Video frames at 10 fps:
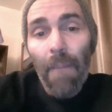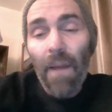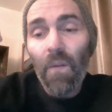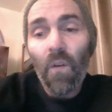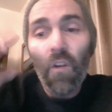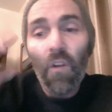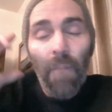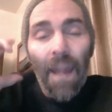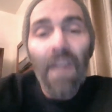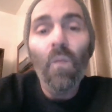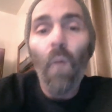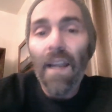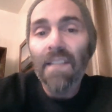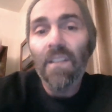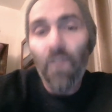about the humane
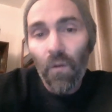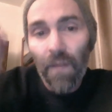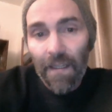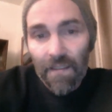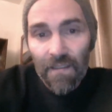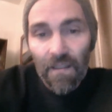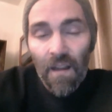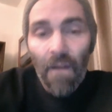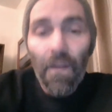way to do this.